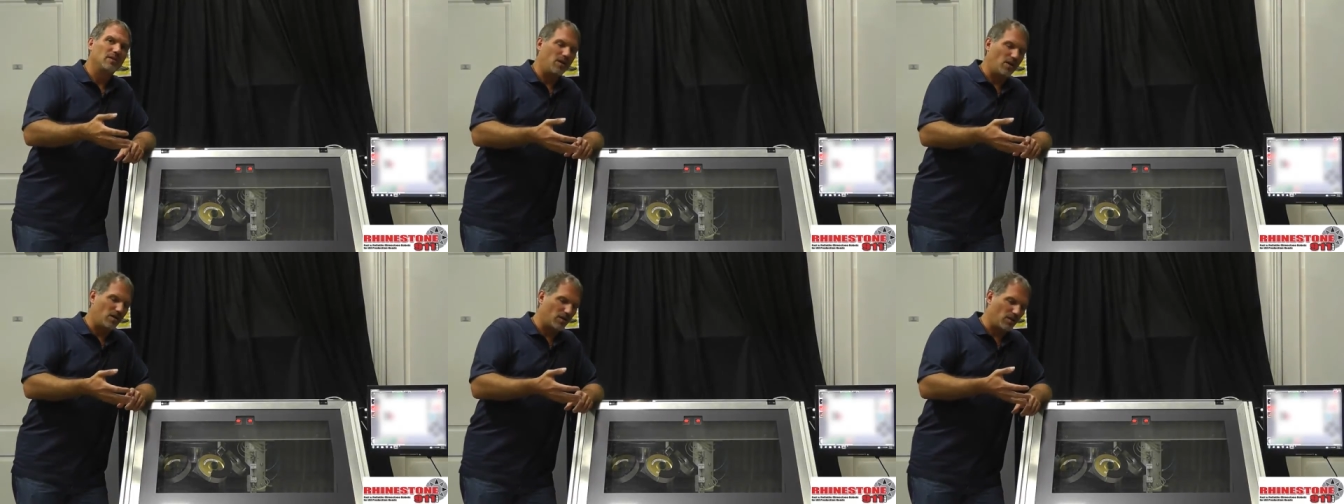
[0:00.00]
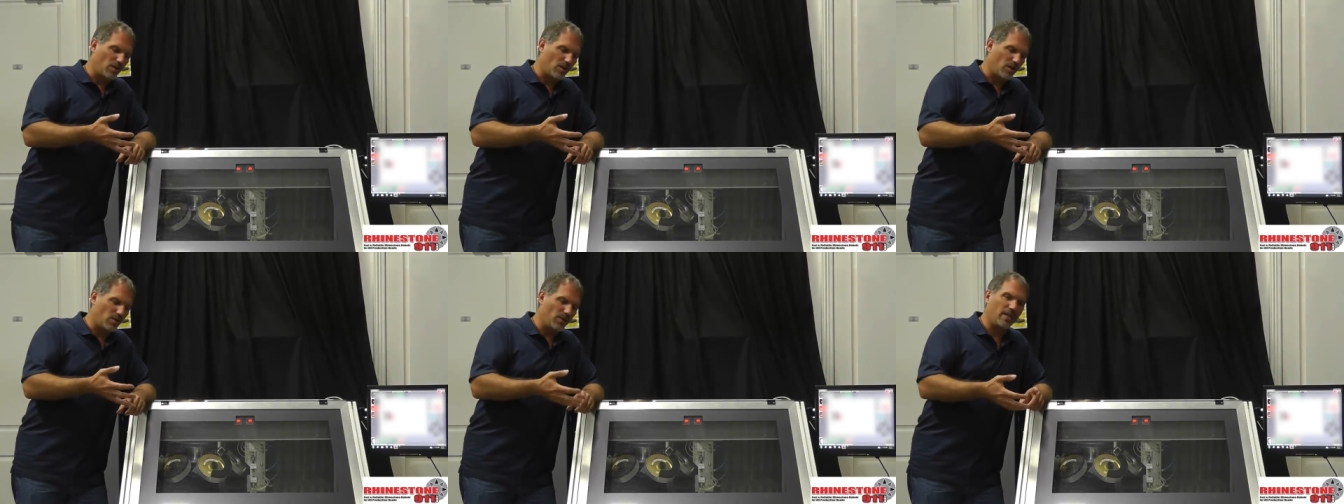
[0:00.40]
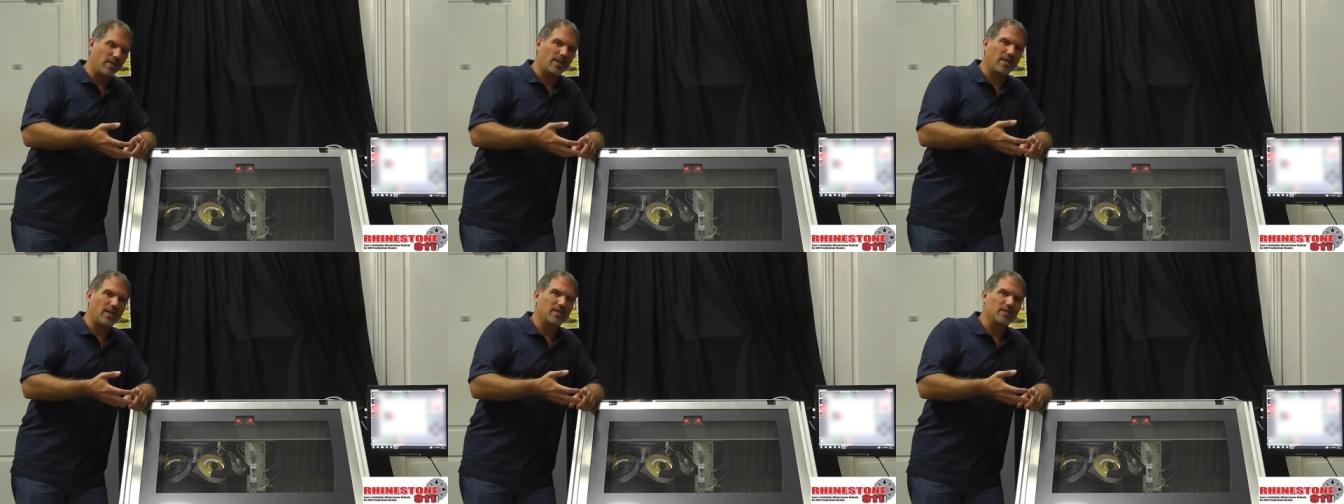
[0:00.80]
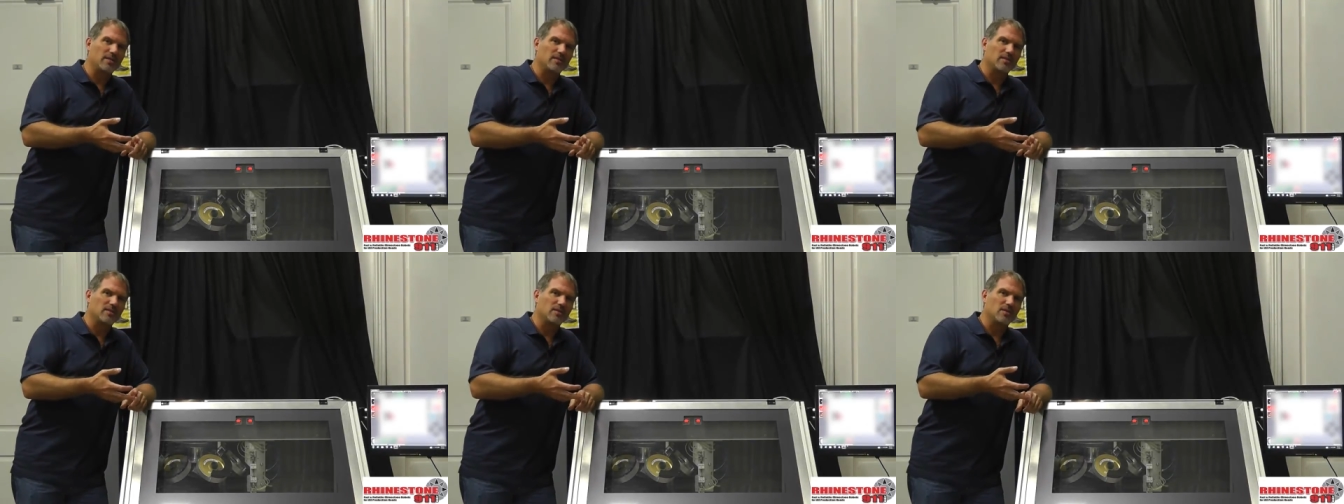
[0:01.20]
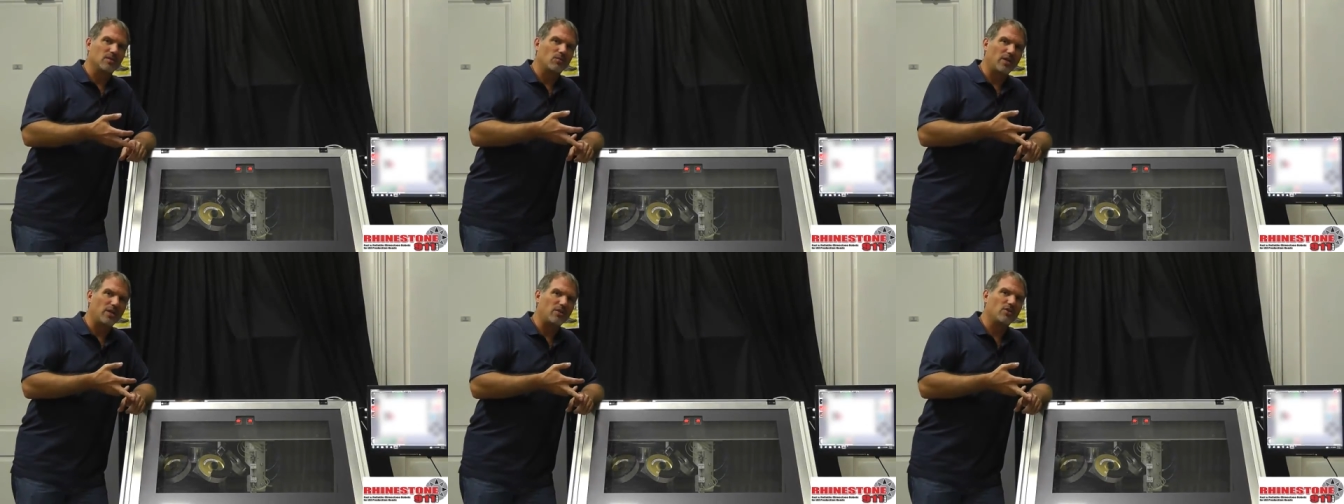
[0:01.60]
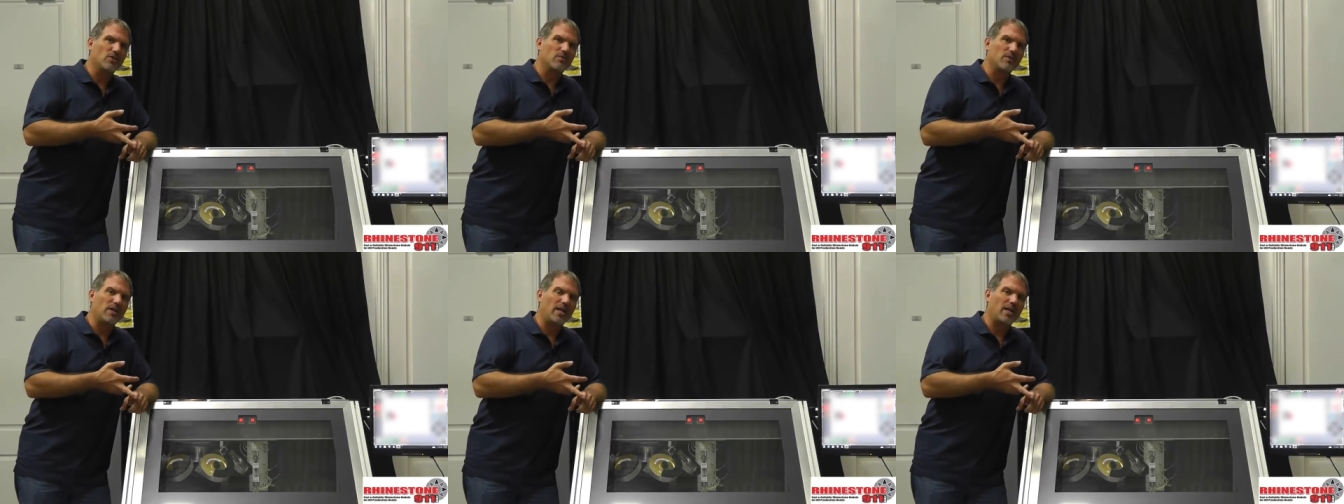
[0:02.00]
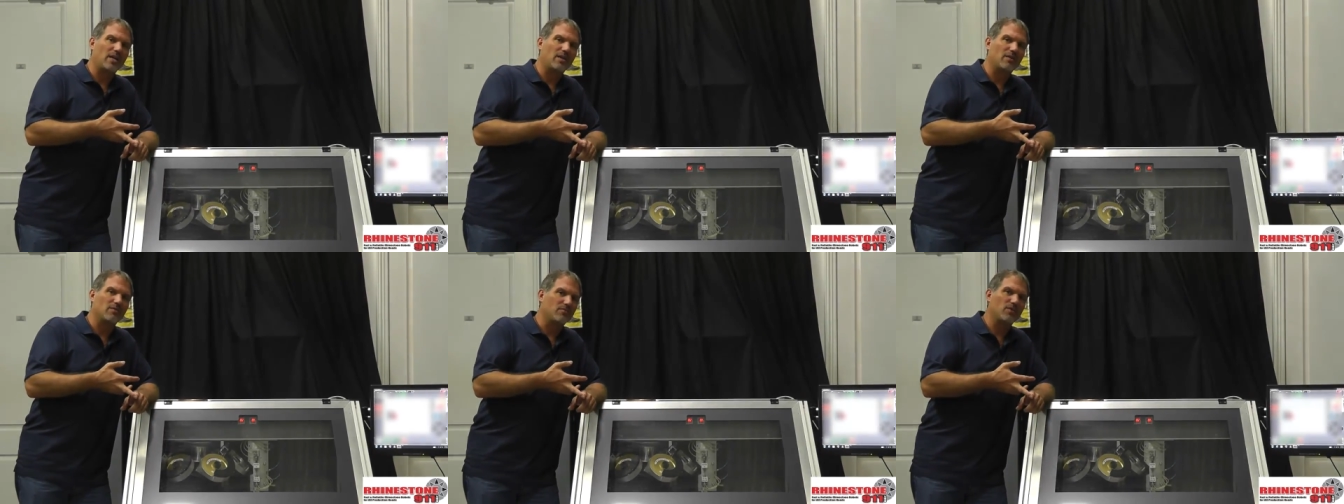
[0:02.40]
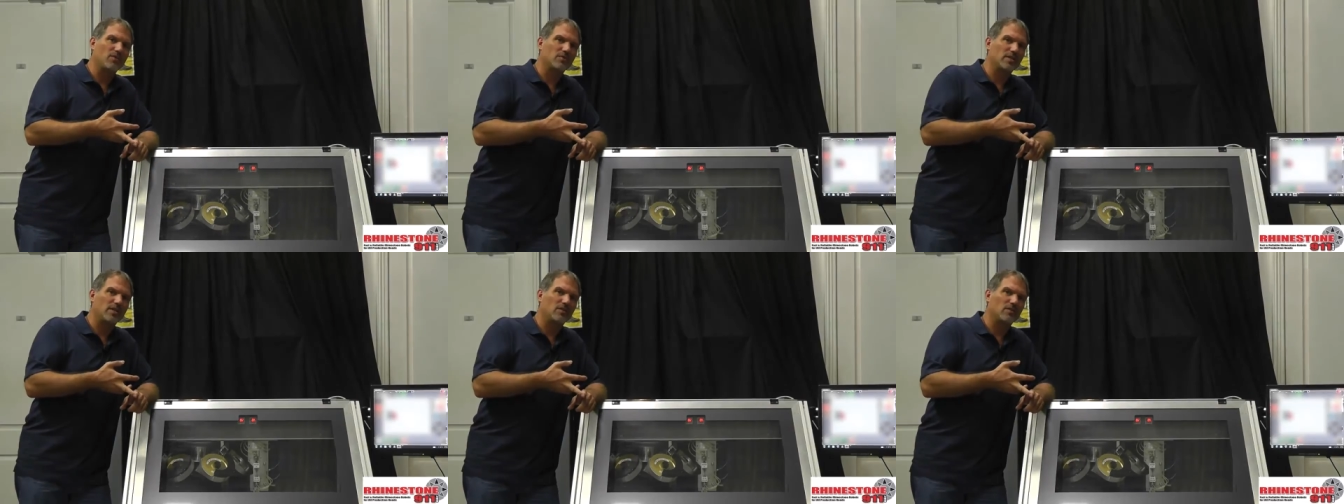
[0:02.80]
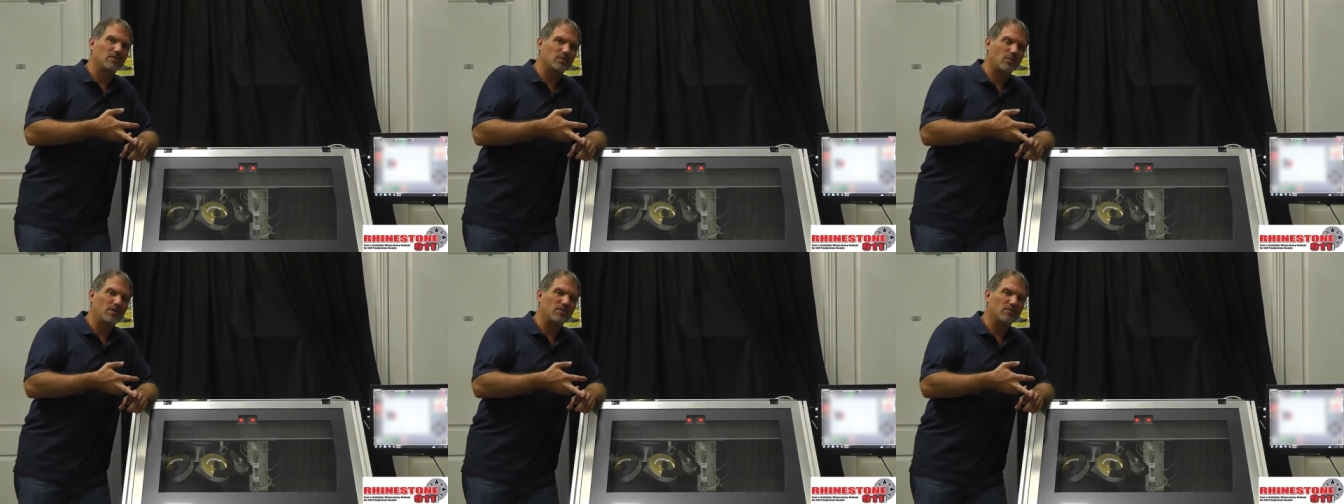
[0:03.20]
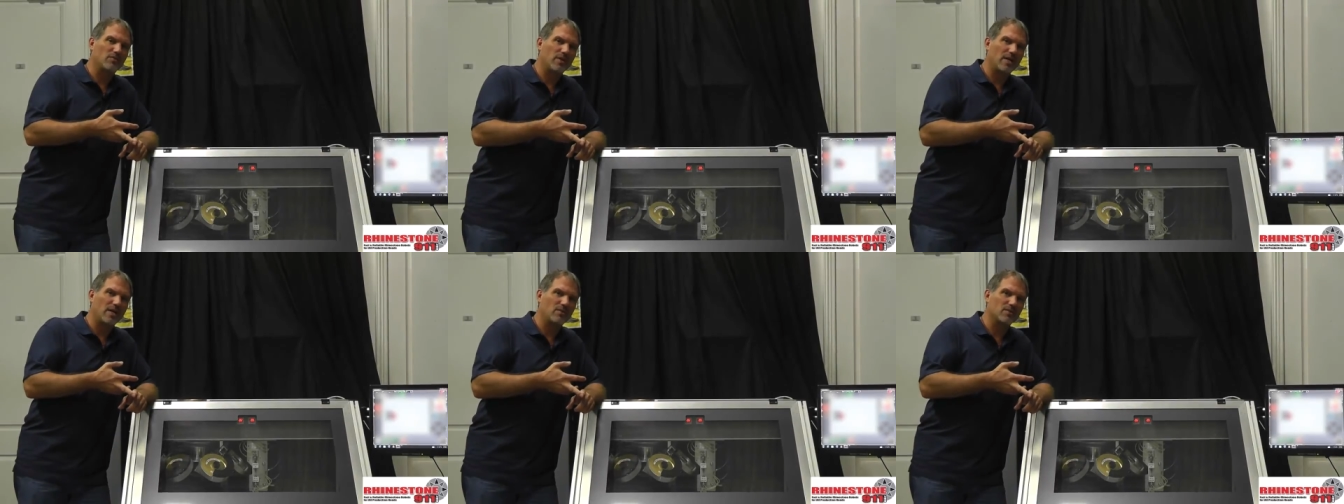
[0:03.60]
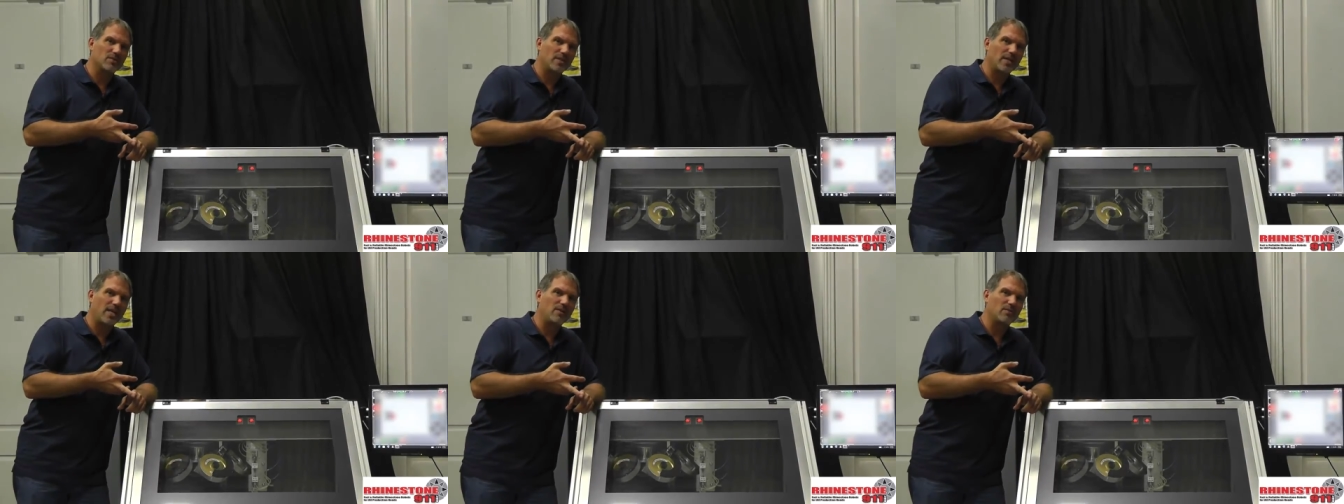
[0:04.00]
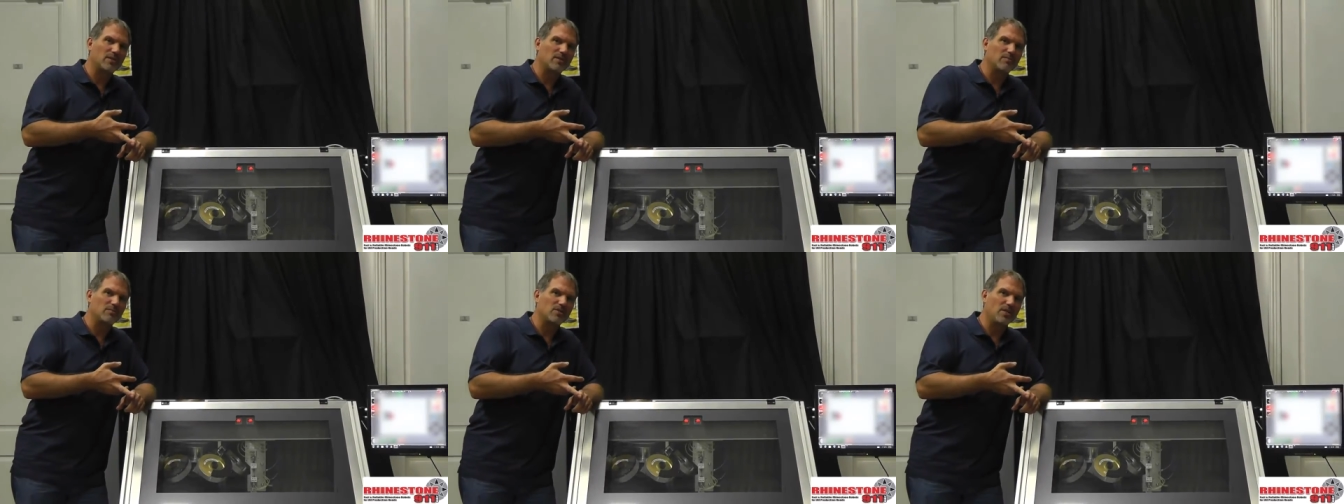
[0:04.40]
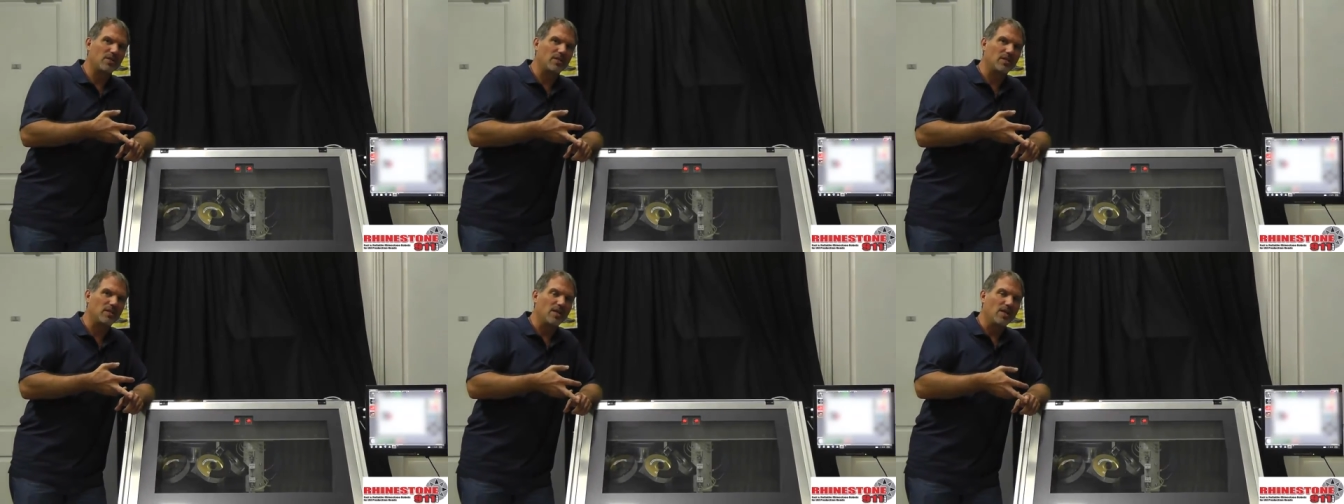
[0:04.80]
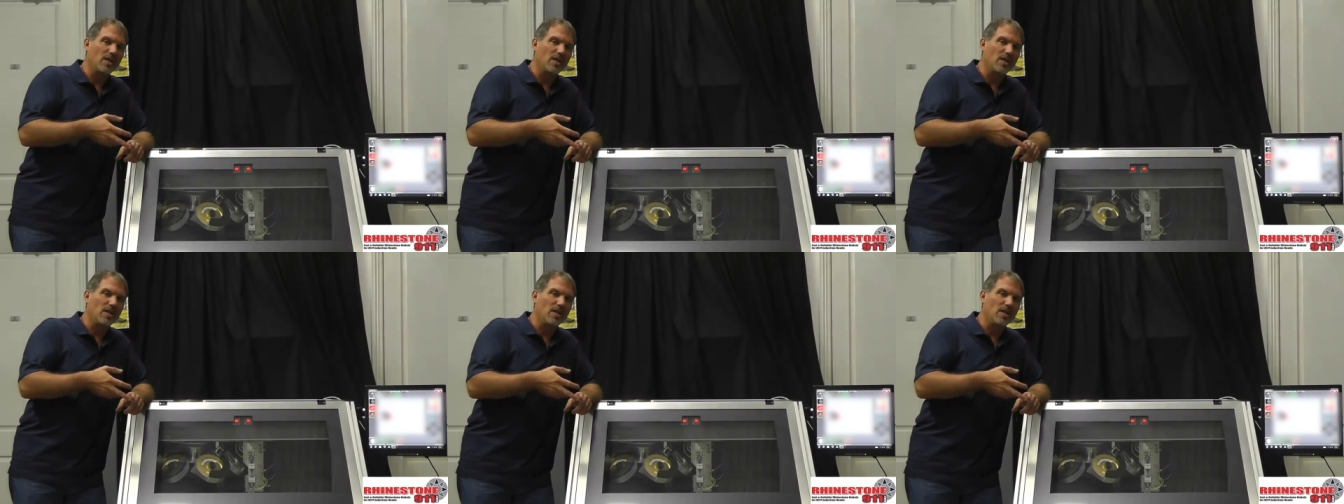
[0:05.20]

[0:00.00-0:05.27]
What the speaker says: on a long weekend when you're running full tilt 24 hours a day with the machine.